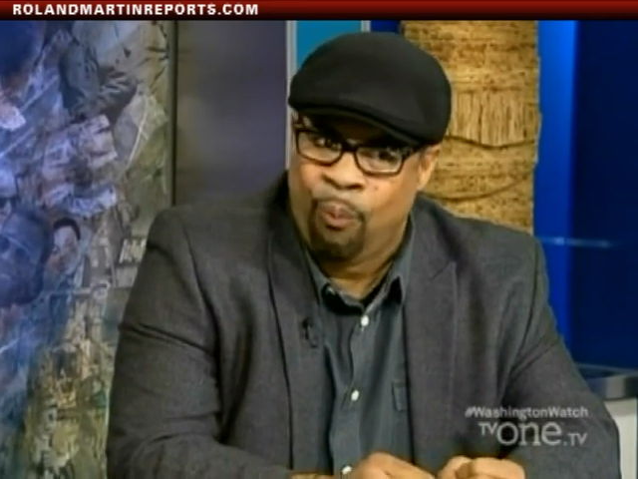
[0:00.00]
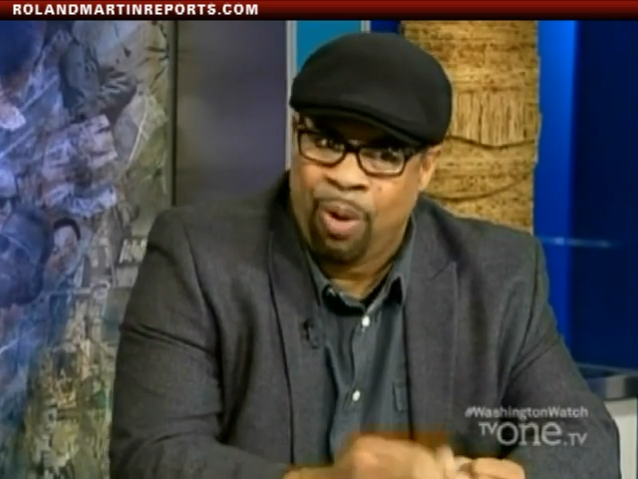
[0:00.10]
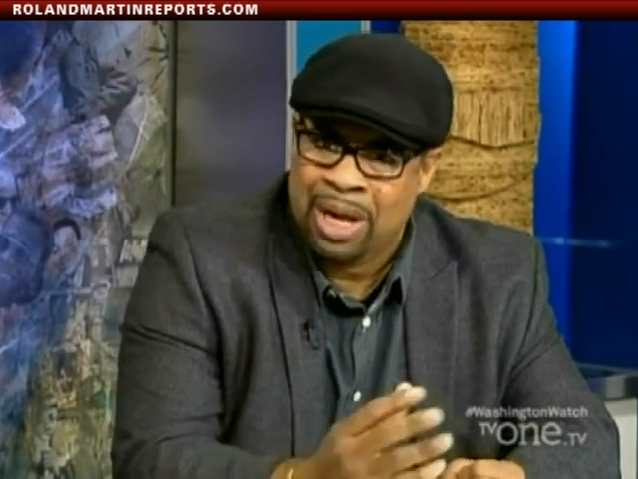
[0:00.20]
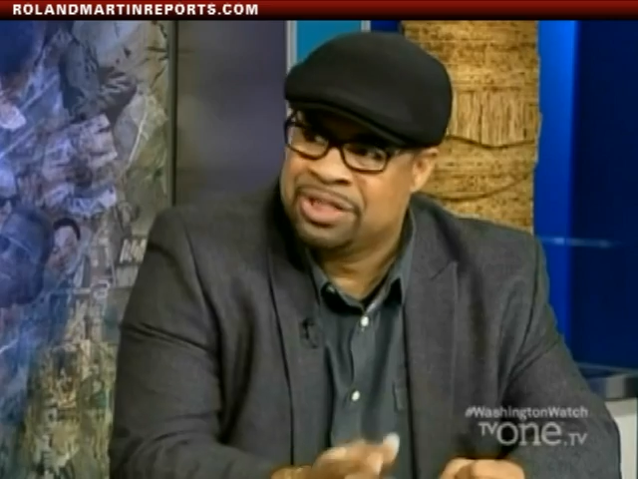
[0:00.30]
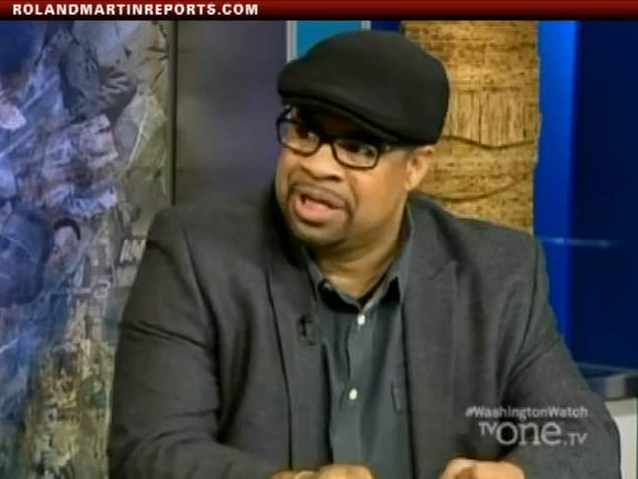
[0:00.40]

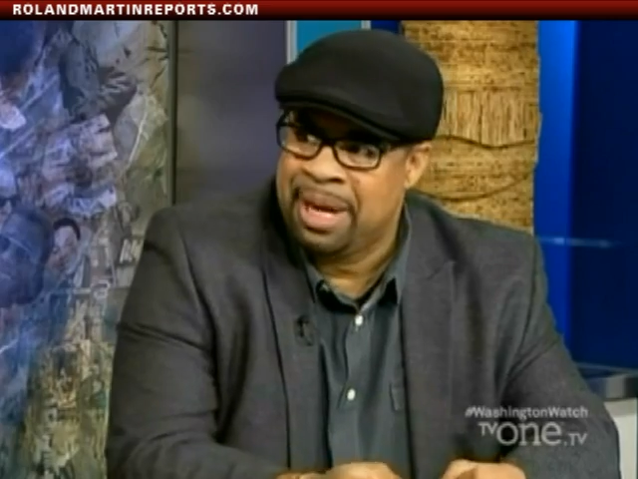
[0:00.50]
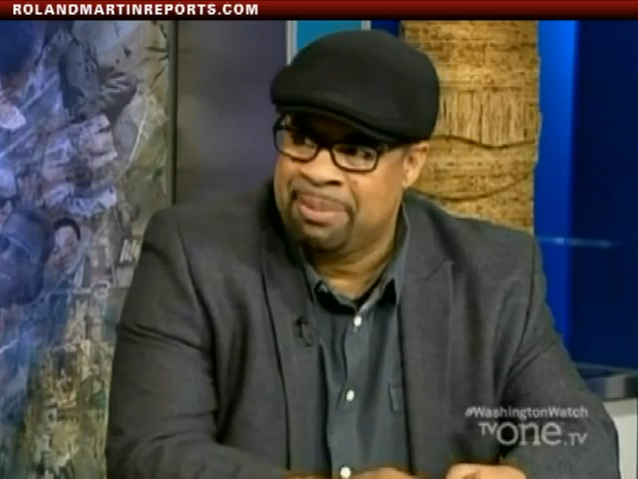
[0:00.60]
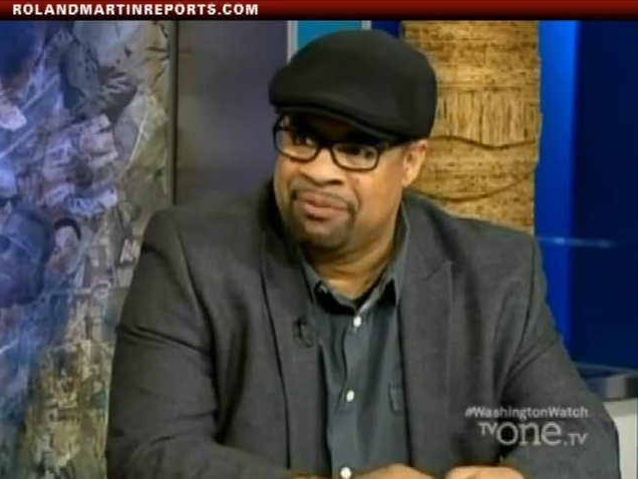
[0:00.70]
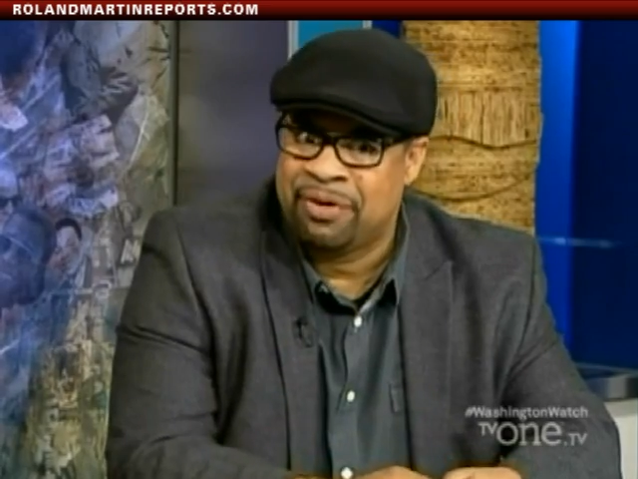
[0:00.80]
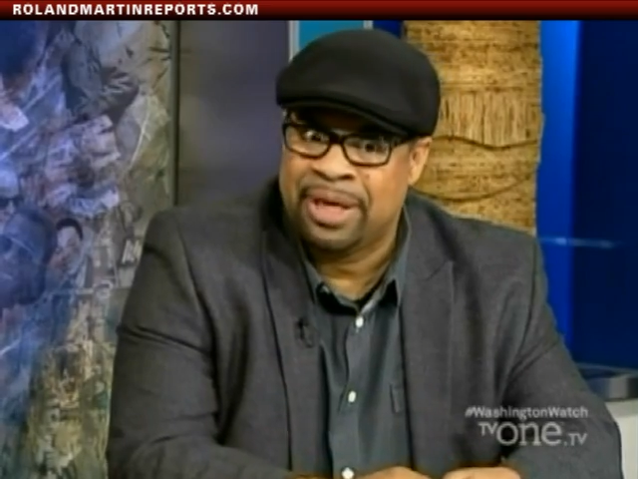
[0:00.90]
watching
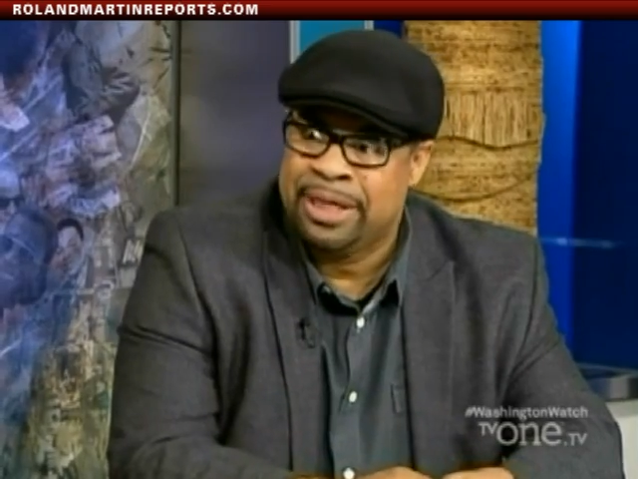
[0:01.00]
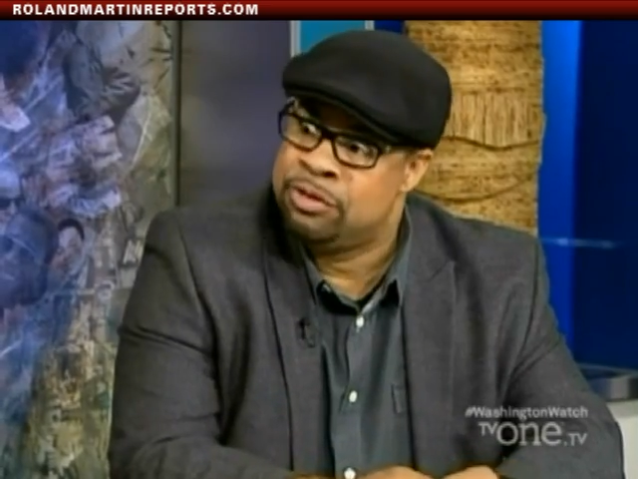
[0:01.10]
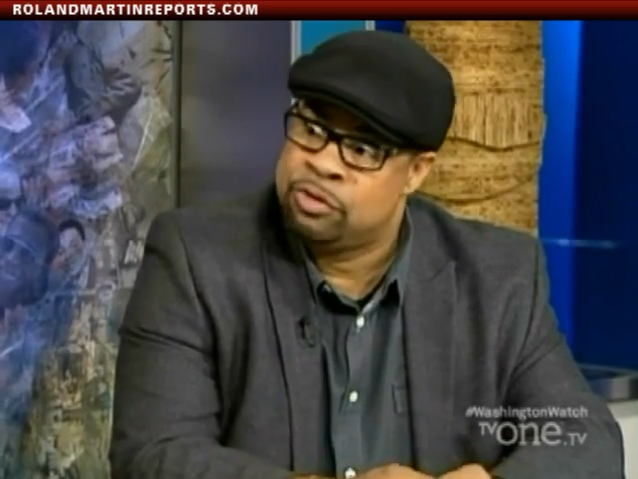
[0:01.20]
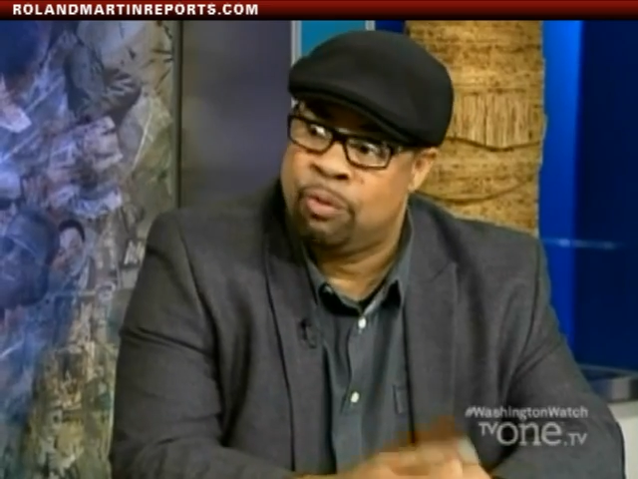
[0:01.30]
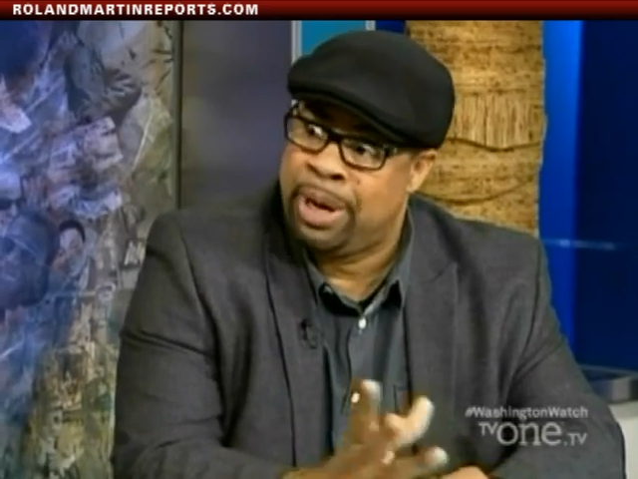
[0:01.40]
him, and
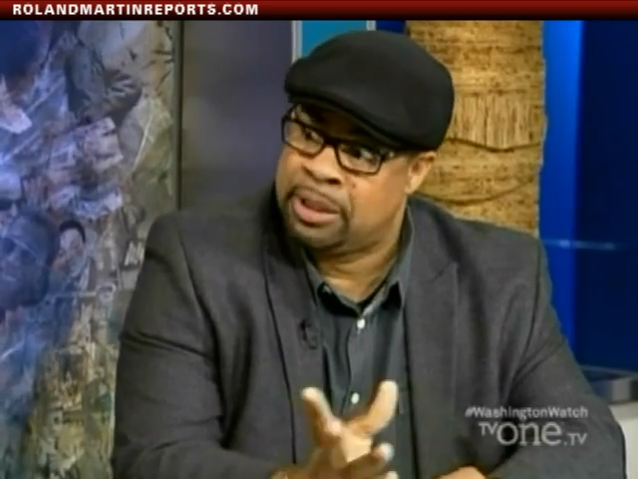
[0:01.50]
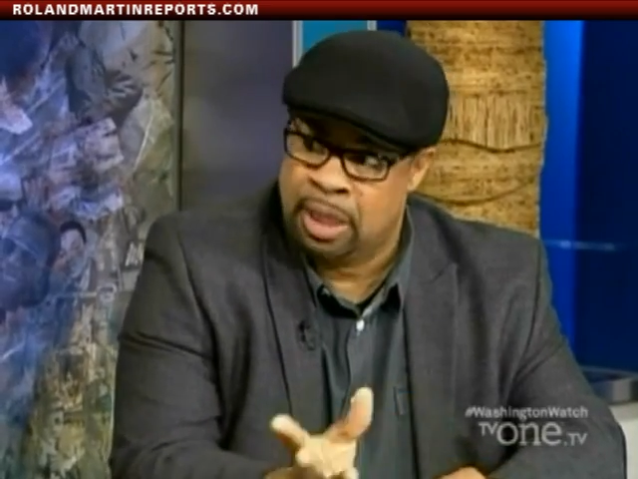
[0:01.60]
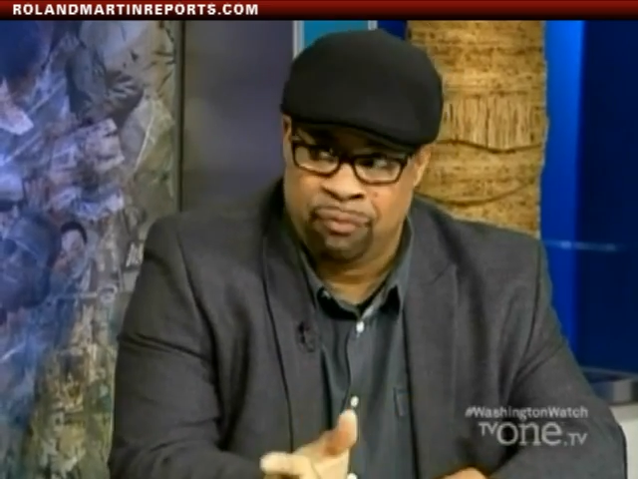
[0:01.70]
forgetting to direct